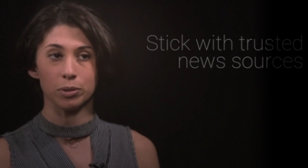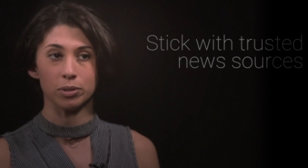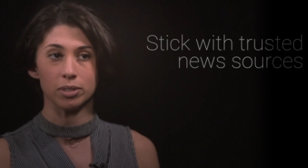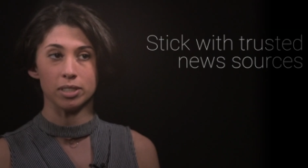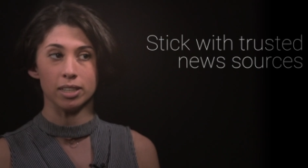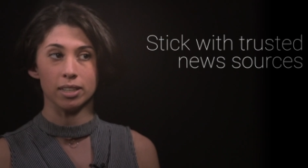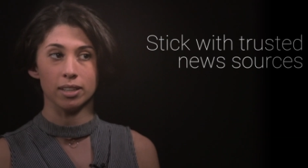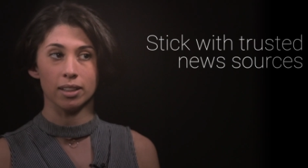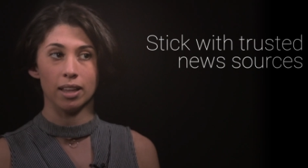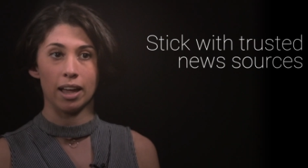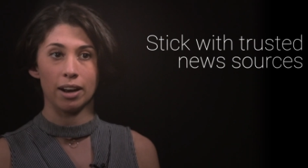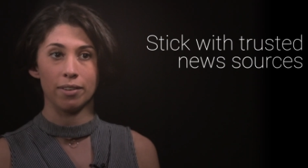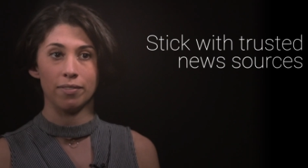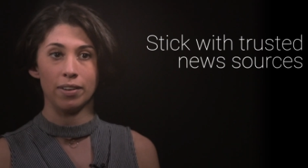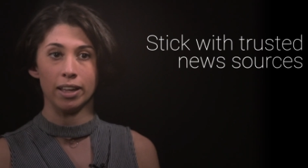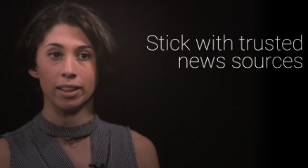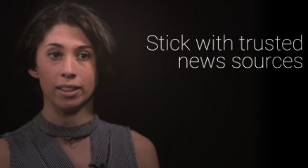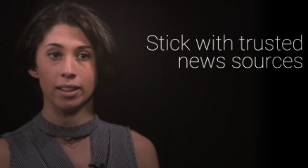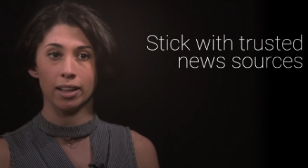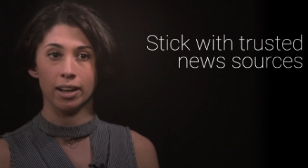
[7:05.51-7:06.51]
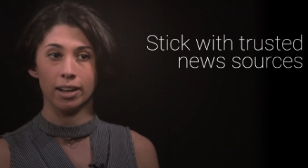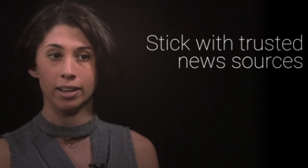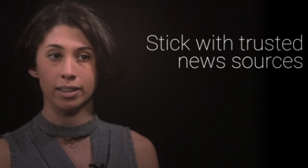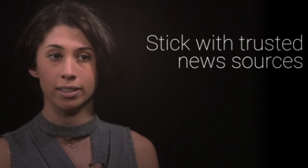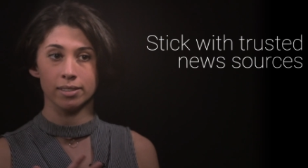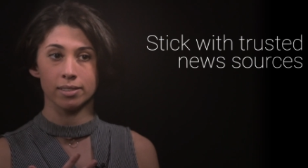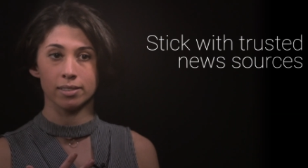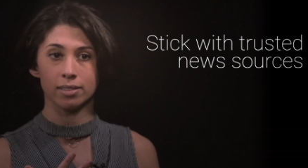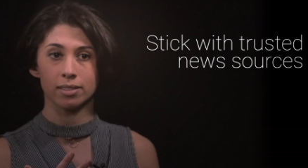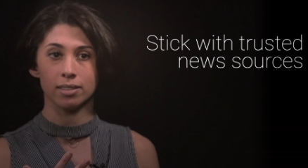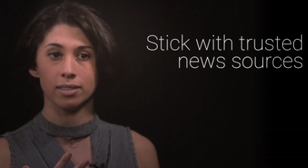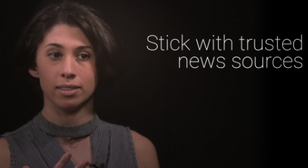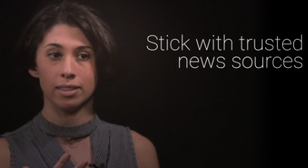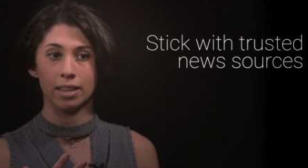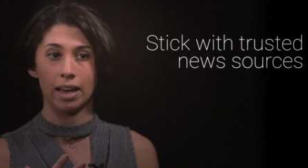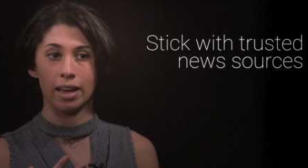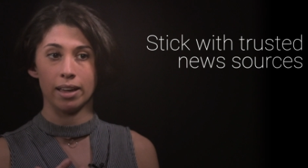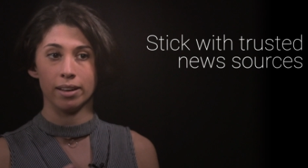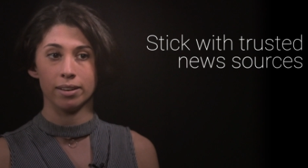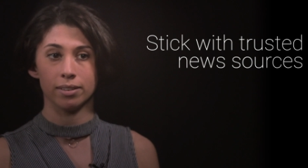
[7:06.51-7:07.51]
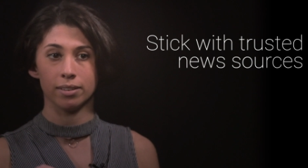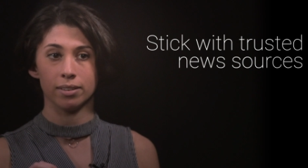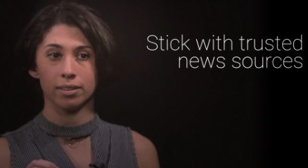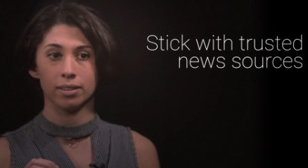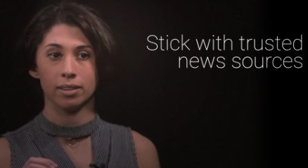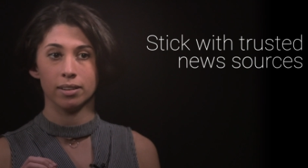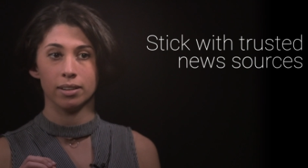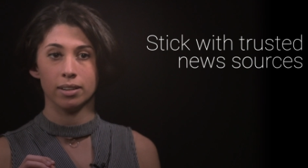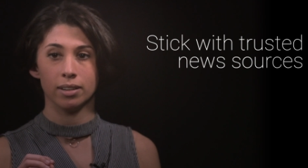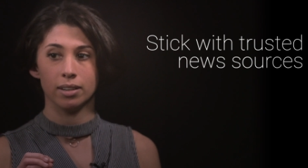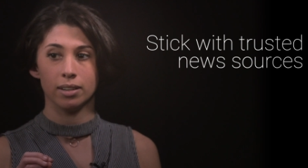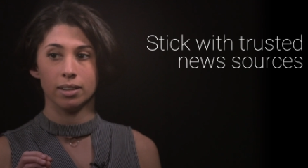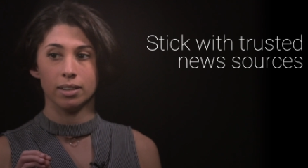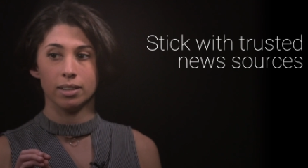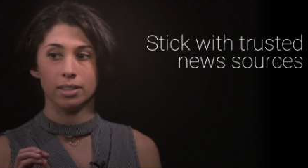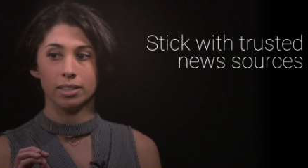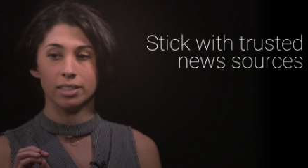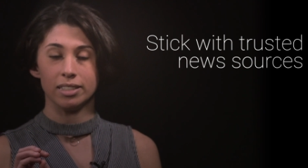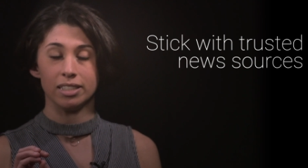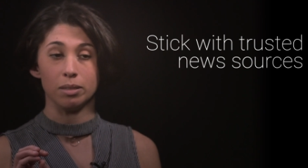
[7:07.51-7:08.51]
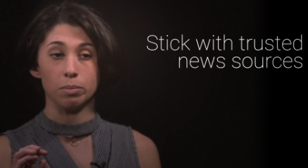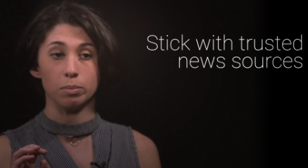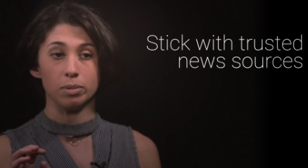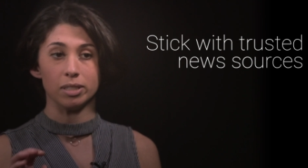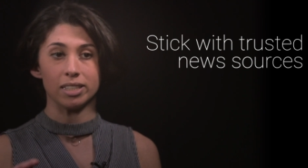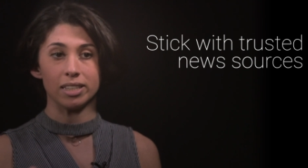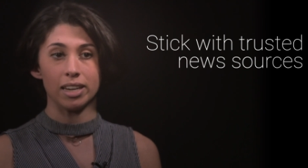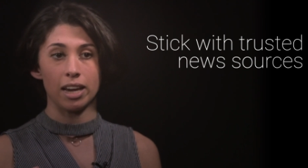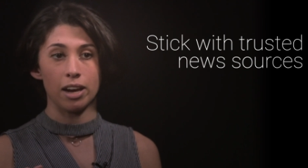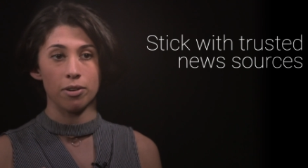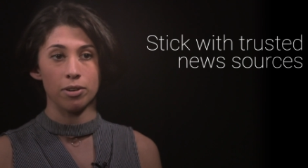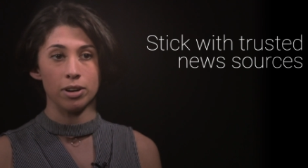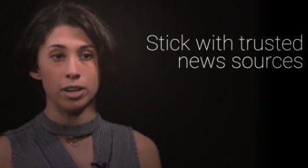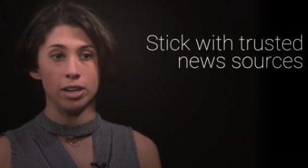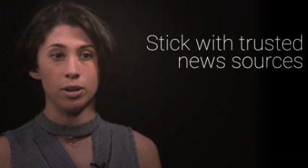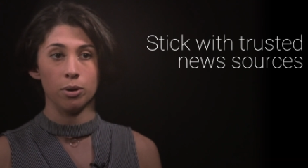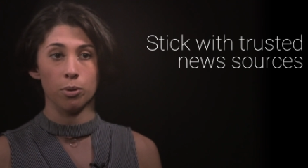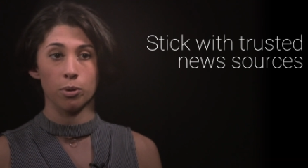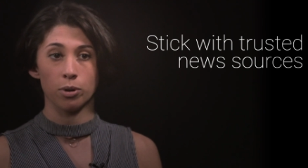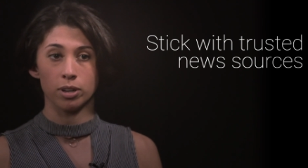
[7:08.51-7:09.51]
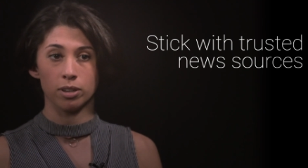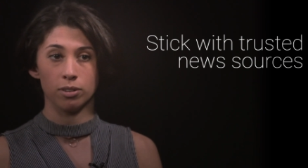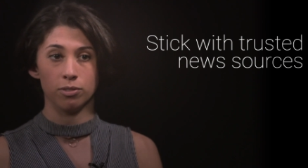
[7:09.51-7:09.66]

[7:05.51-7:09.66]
You'll see a lot of headlines that seem scary or